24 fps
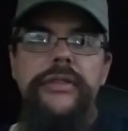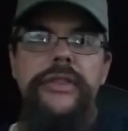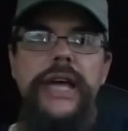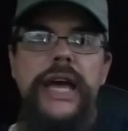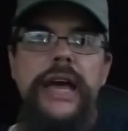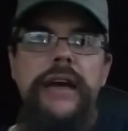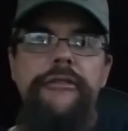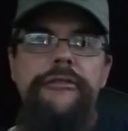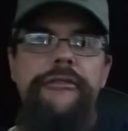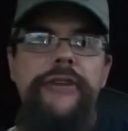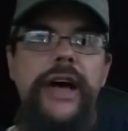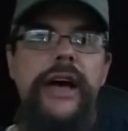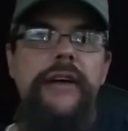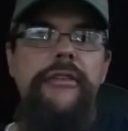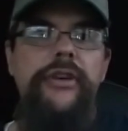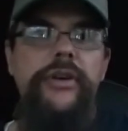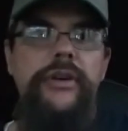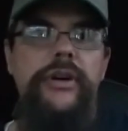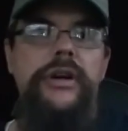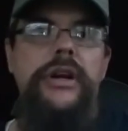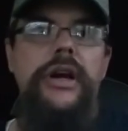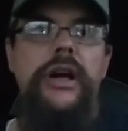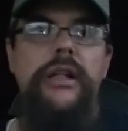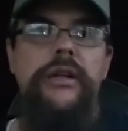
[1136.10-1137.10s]
that
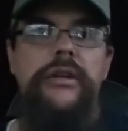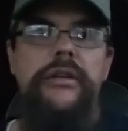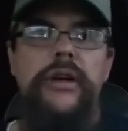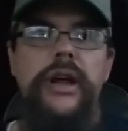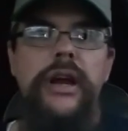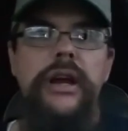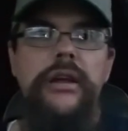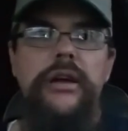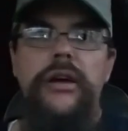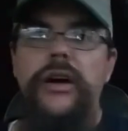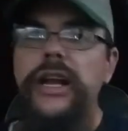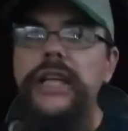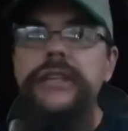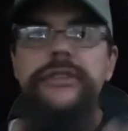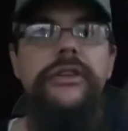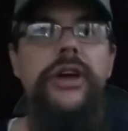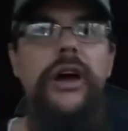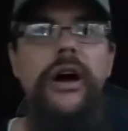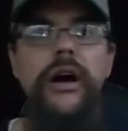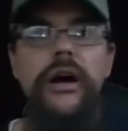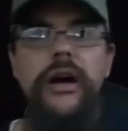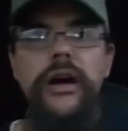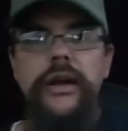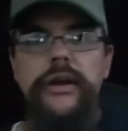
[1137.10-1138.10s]
$500 credit card. It's
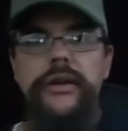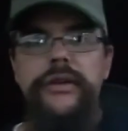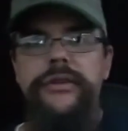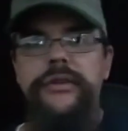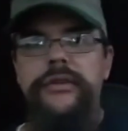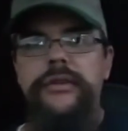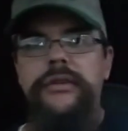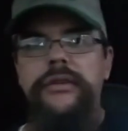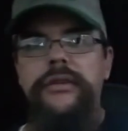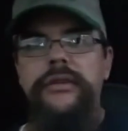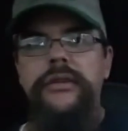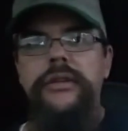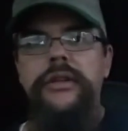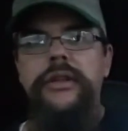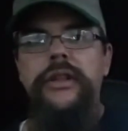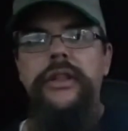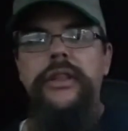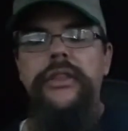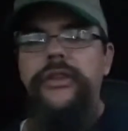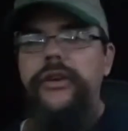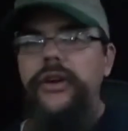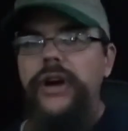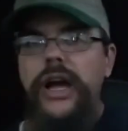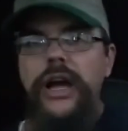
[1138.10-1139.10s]
gone.
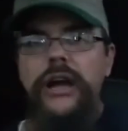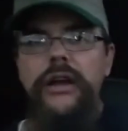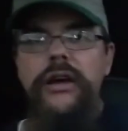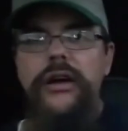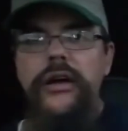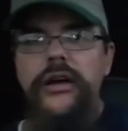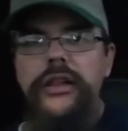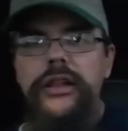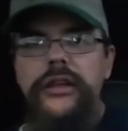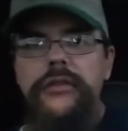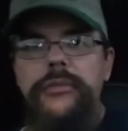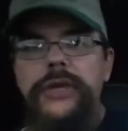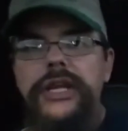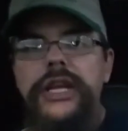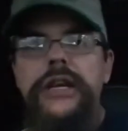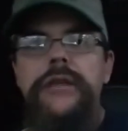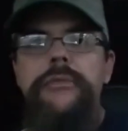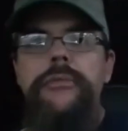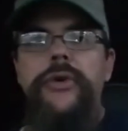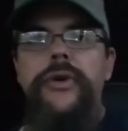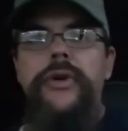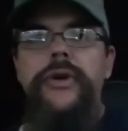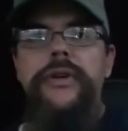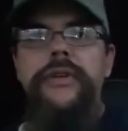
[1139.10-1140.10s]
They're not calling me
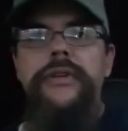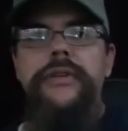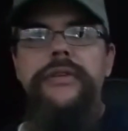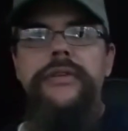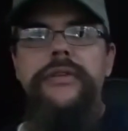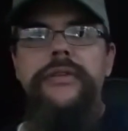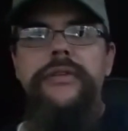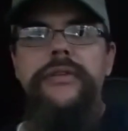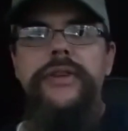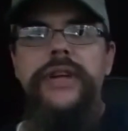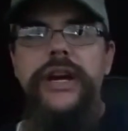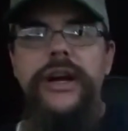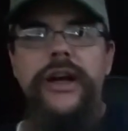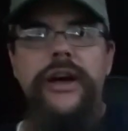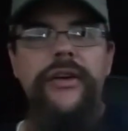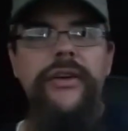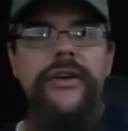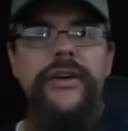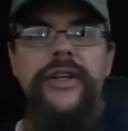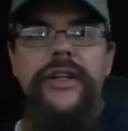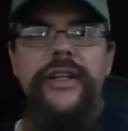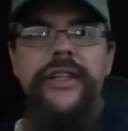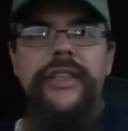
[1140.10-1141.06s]
anymore. You know,